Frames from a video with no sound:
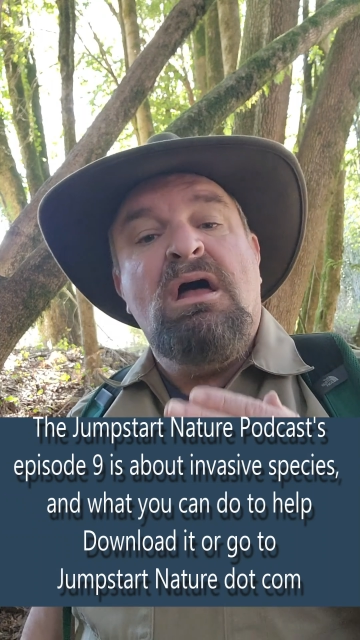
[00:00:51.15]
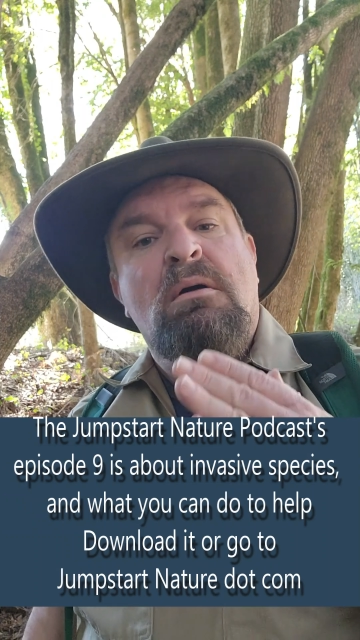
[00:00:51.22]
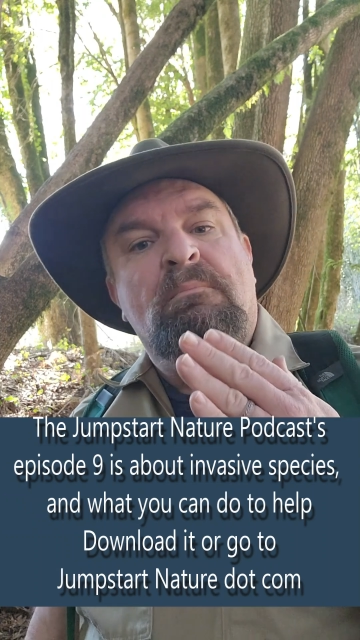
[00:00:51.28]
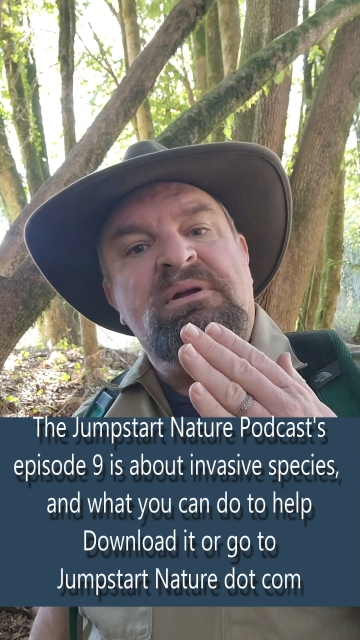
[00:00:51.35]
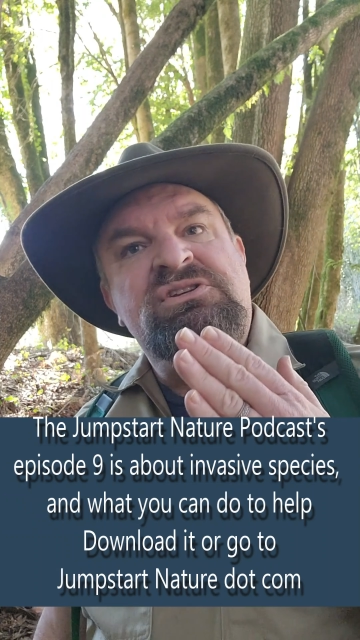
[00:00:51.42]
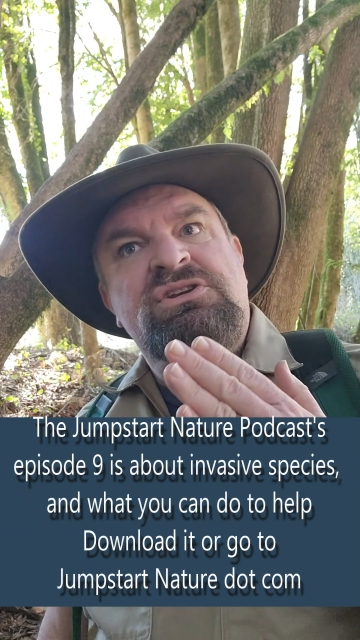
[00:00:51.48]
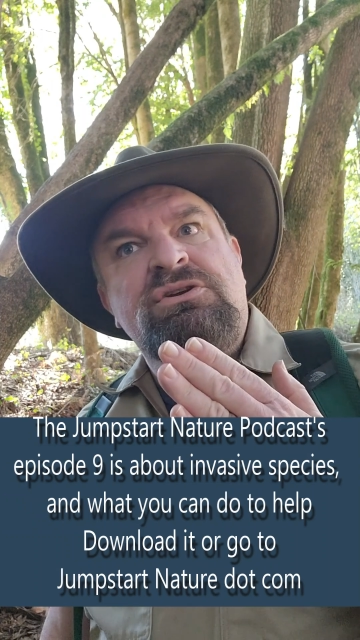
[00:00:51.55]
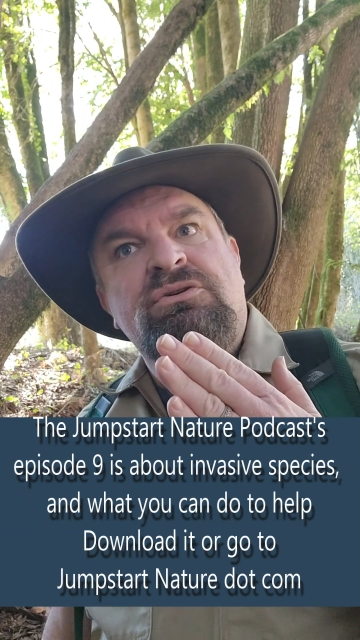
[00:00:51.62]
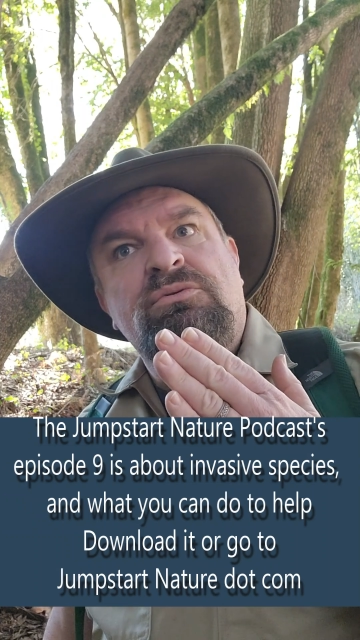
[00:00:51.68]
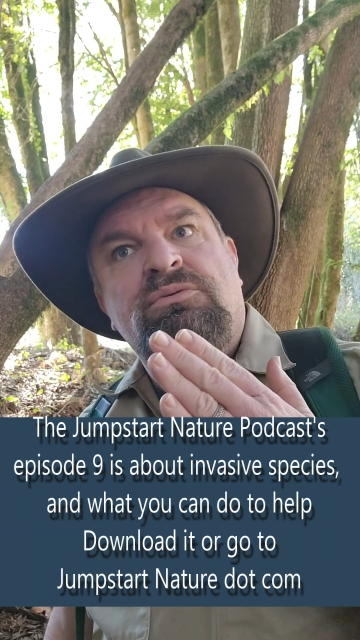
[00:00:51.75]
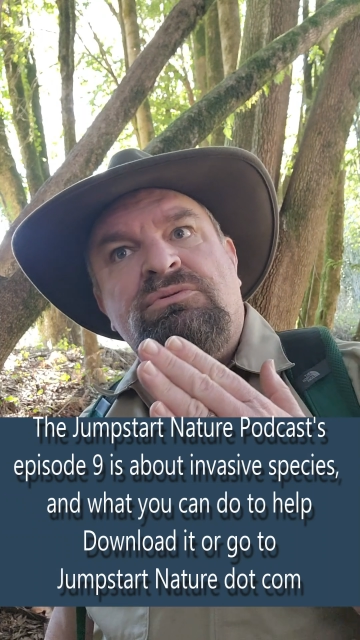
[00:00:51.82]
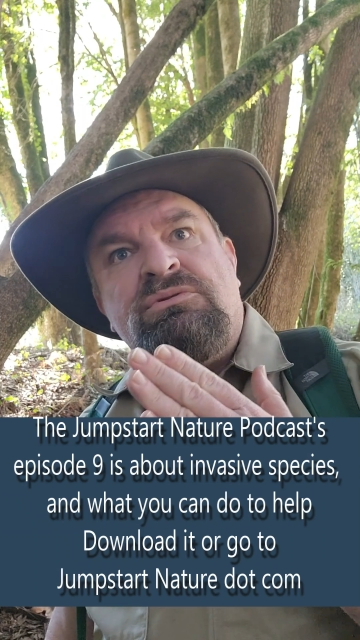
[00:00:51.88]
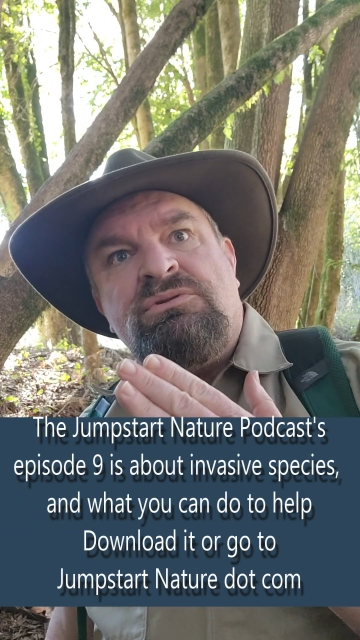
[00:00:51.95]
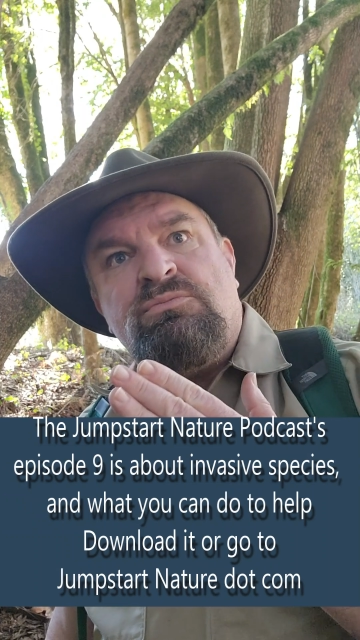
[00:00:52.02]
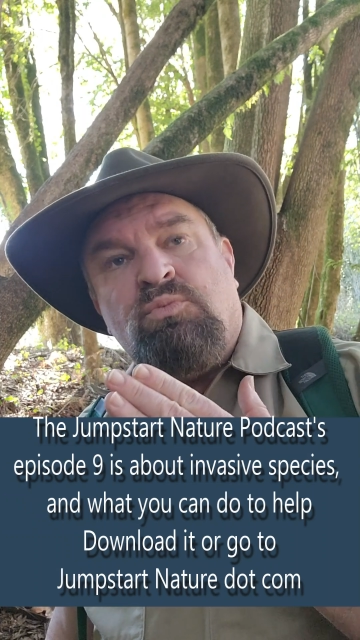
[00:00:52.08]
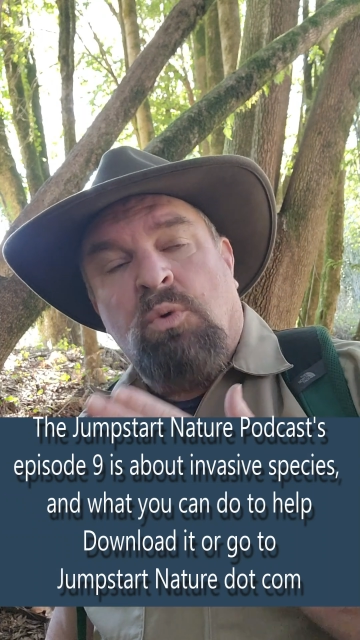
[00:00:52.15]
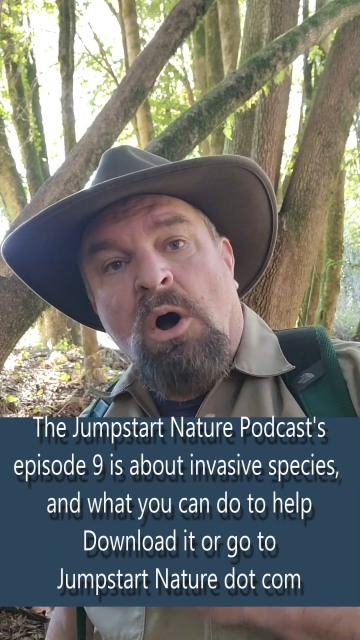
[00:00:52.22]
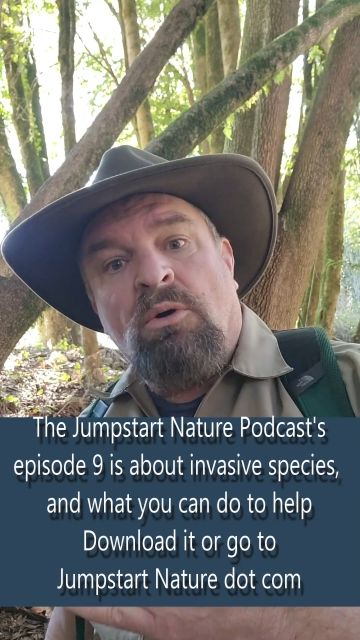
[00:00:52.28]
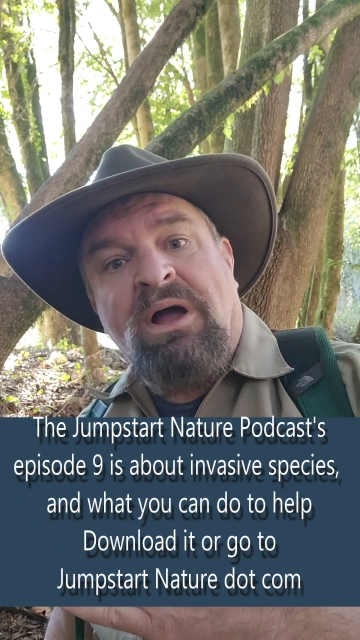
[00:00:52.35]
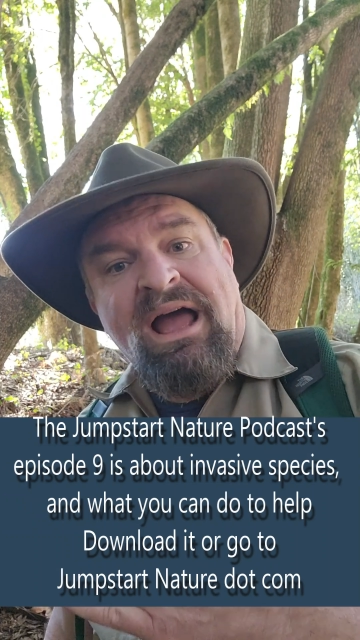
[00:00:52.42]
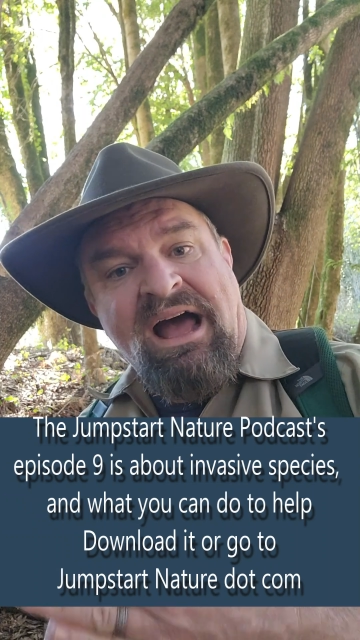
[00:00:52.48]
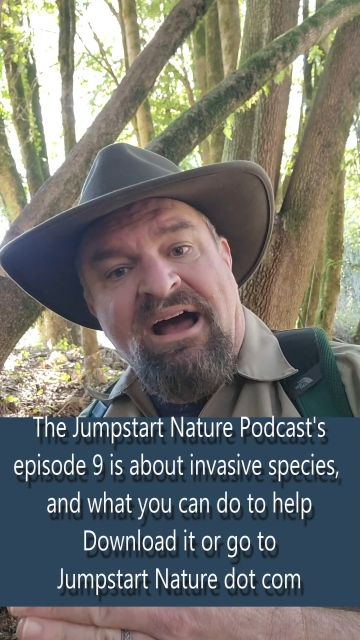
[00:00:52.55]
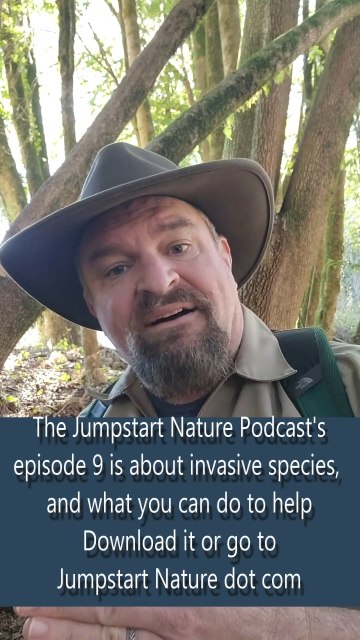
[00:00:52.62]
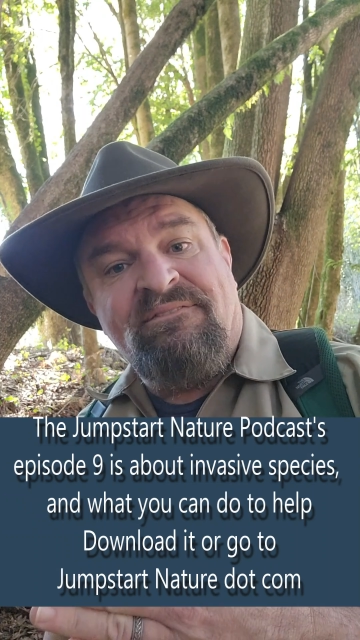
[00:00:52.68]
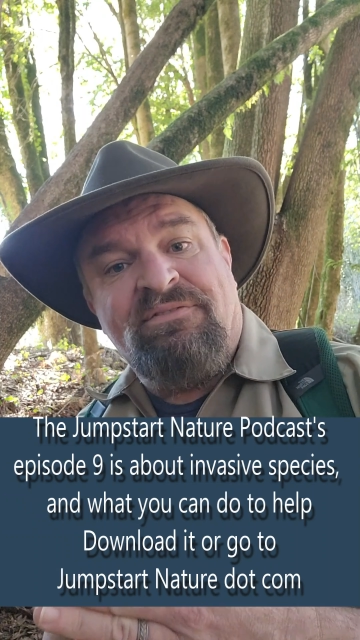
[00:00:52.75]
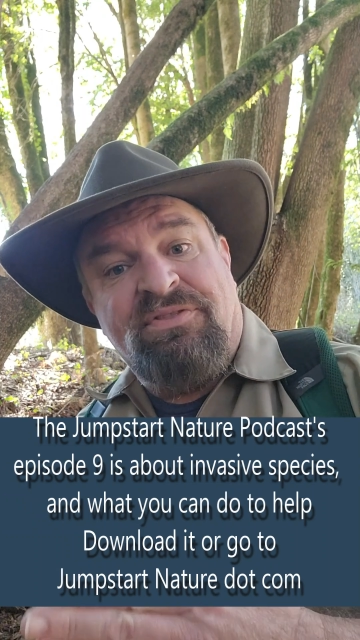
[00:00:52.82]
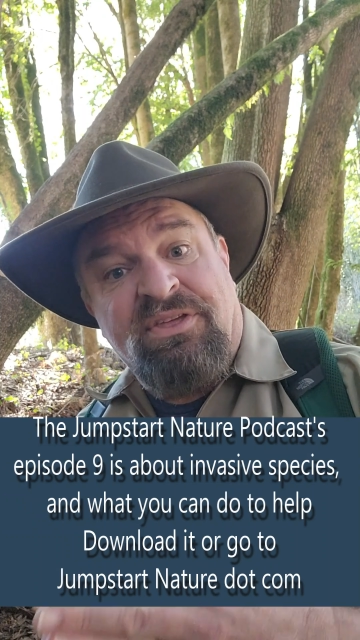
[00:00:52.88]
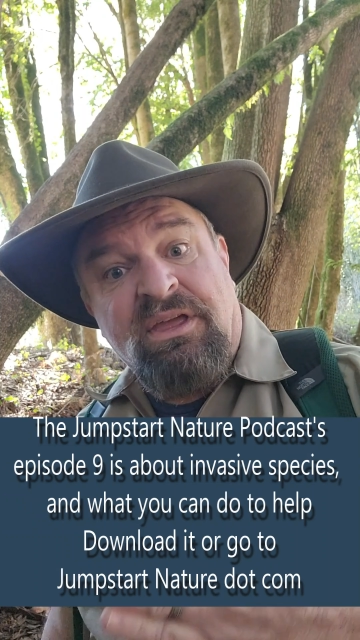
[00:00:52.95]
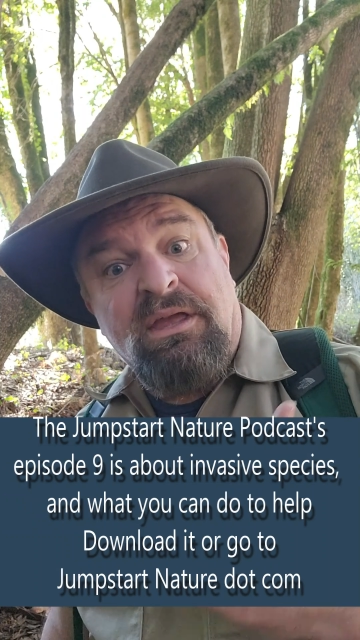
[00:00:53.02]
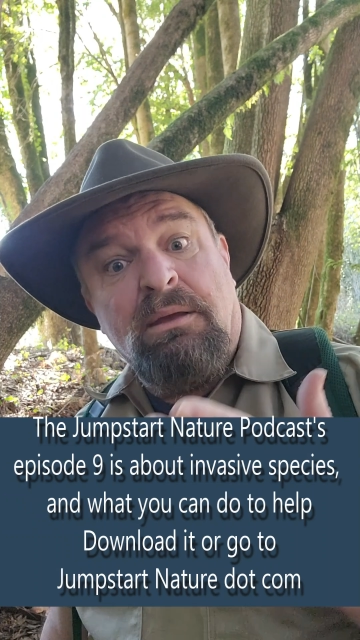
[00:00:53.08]
but you won't have
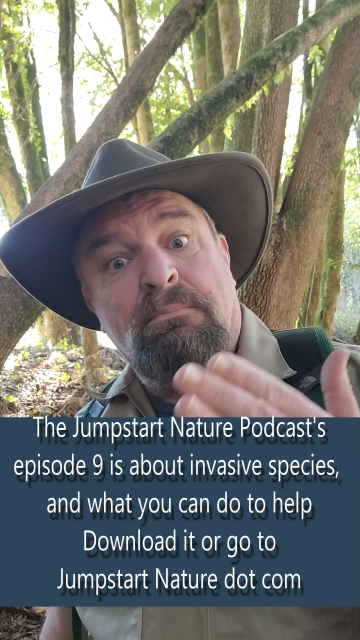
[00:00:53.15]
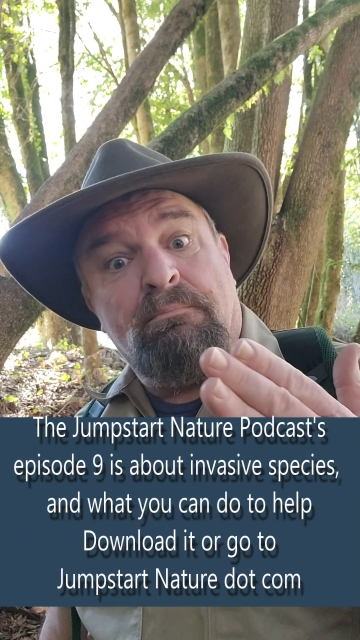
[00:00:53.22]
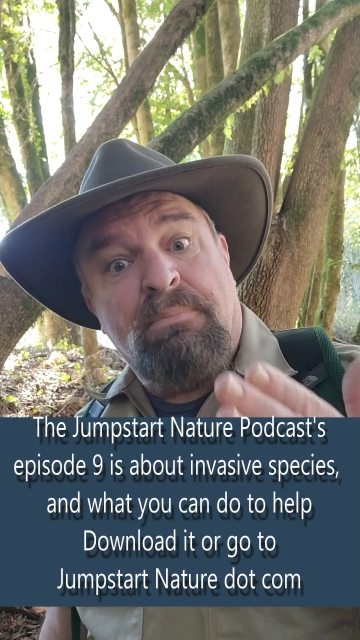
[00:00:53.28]
the